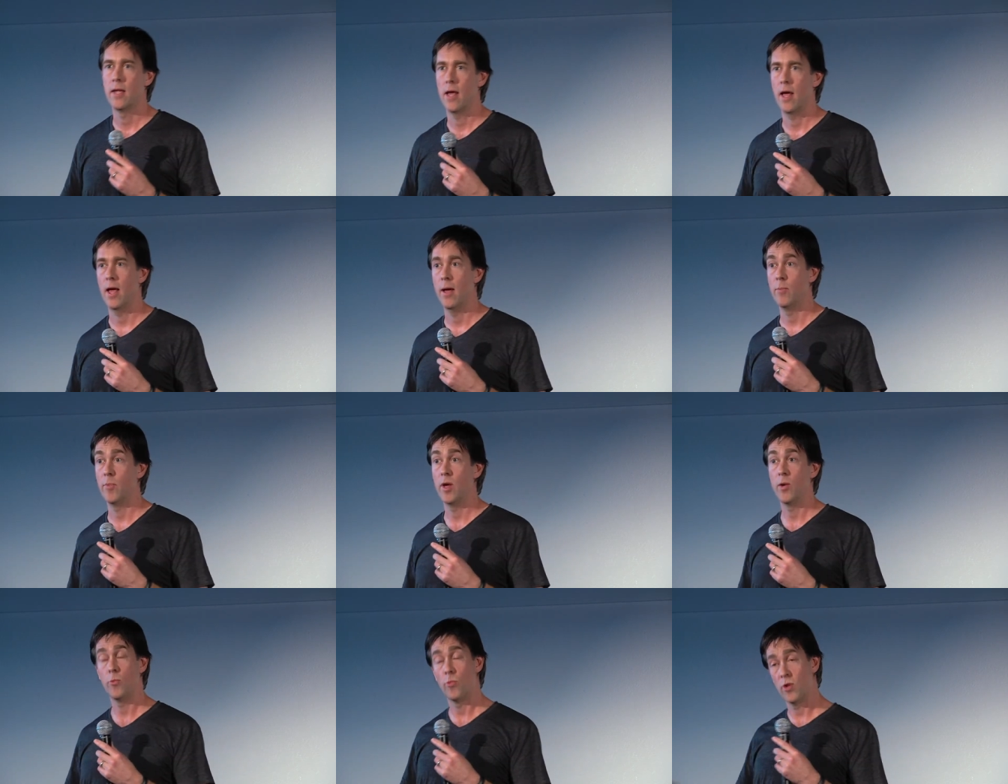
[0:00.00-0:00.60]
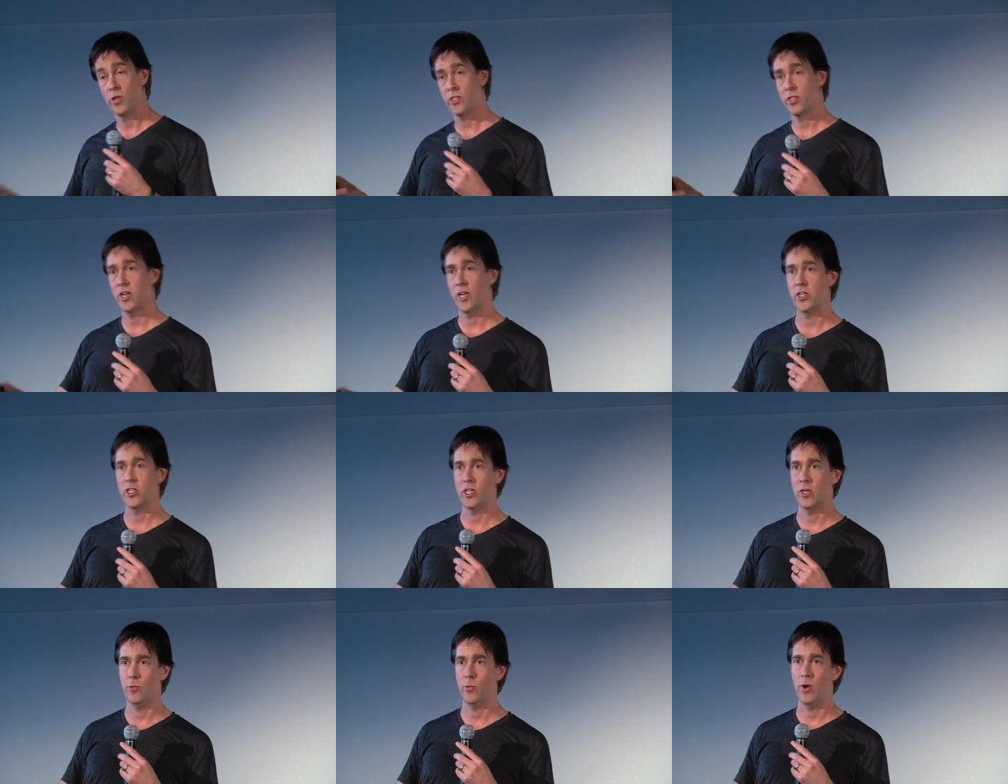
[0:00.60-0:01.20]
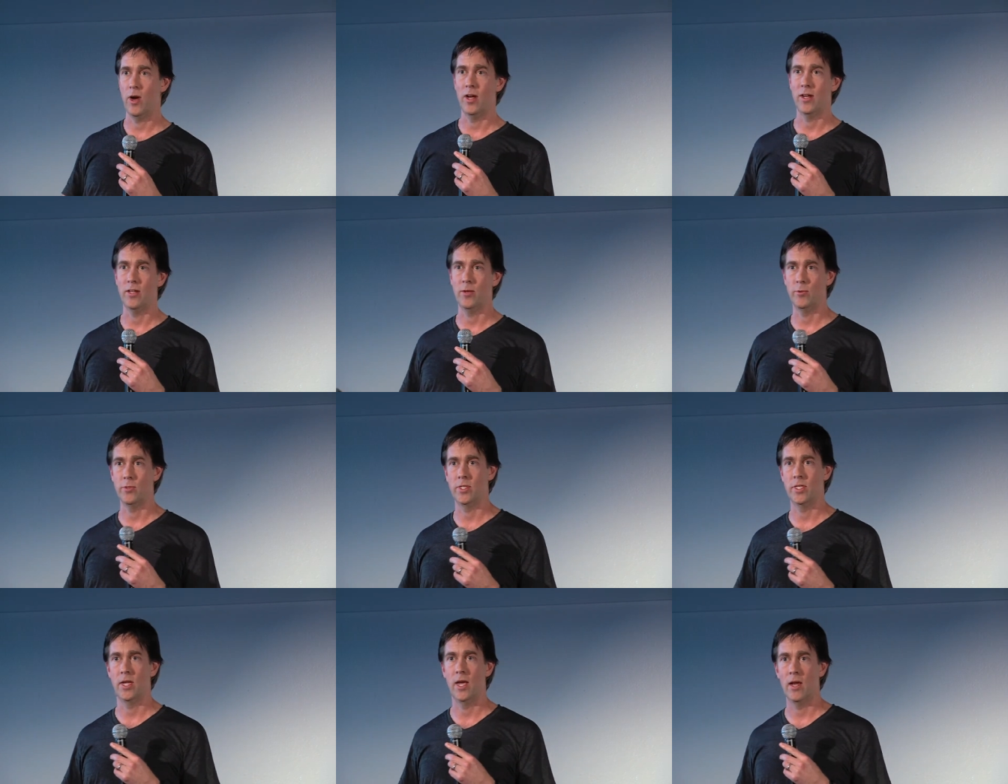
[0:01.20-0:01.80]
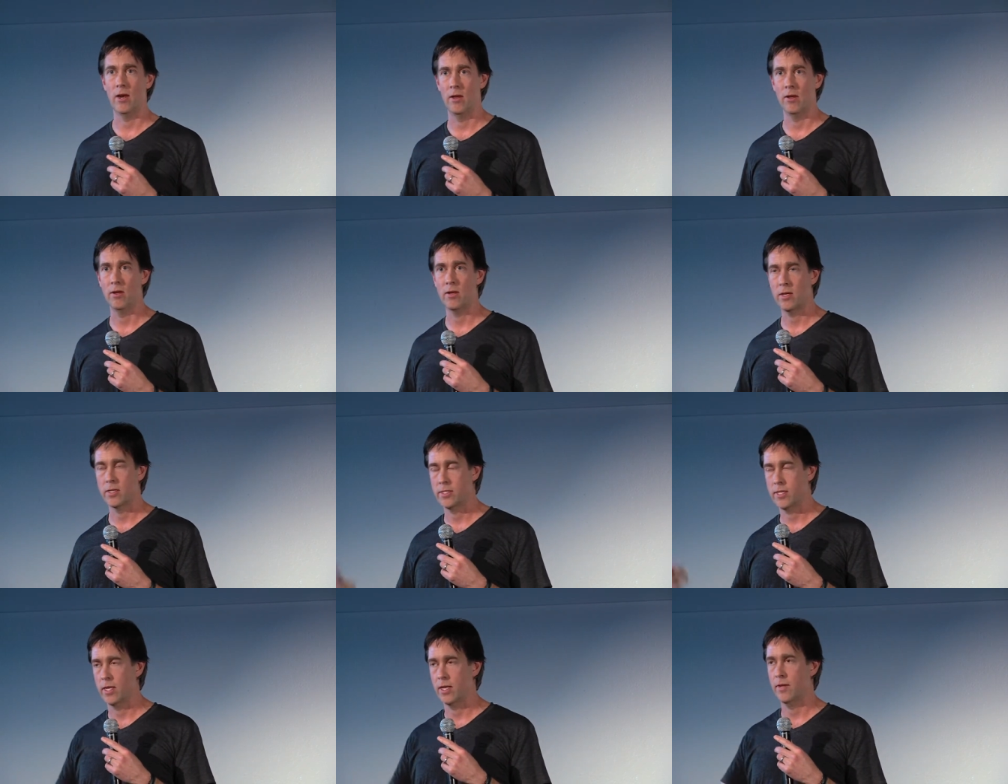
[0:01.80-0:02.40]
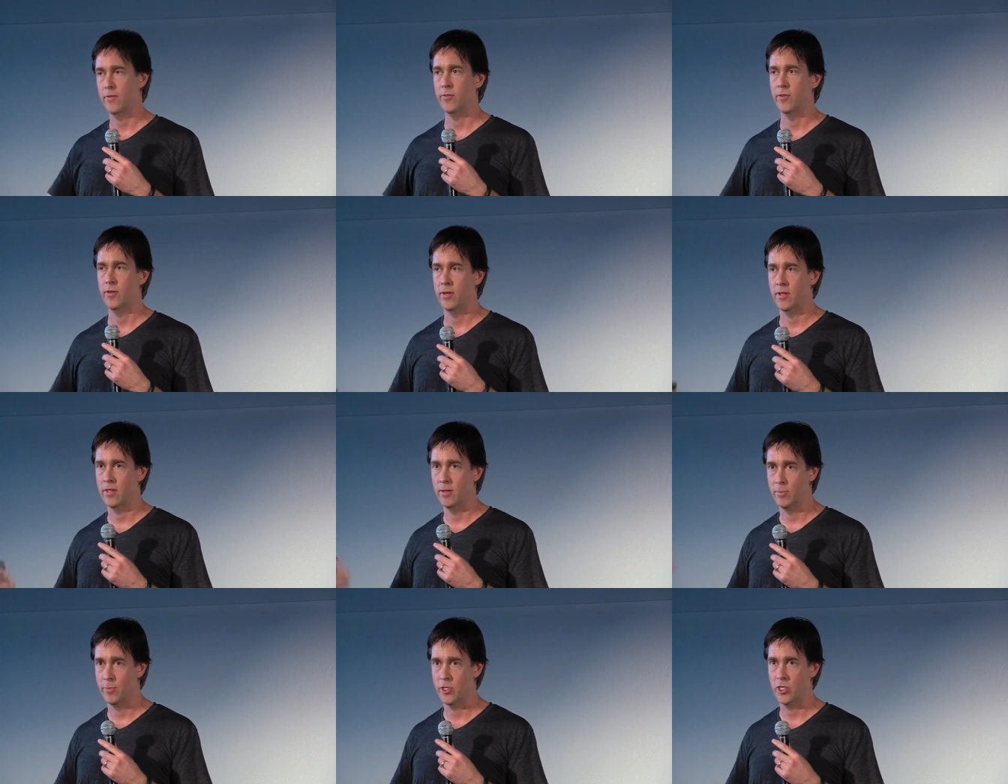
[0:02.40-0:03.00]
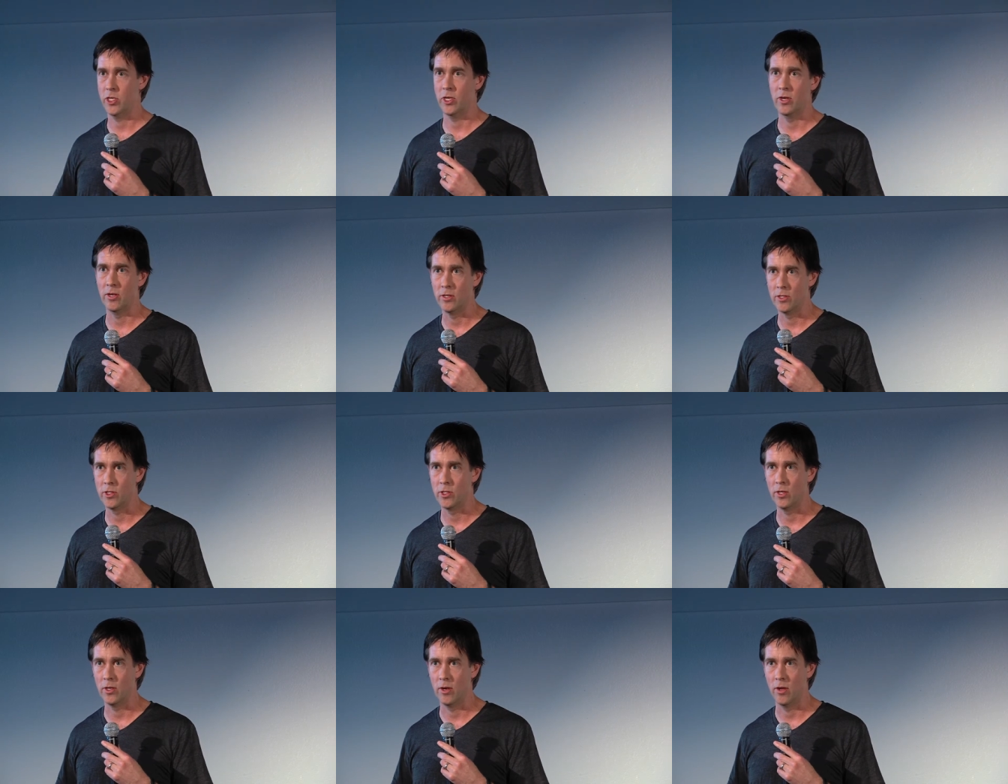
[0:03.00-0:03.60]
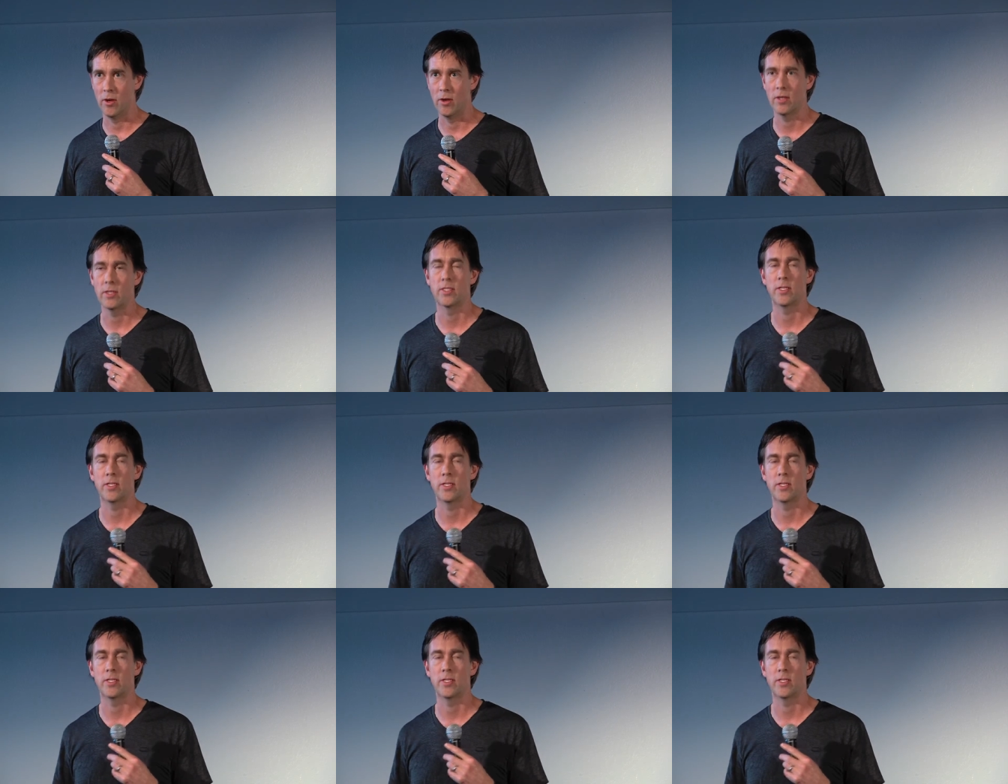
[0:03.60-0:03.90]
Um, it wasn't actually white, it was yellow, because they left it in the machine too long.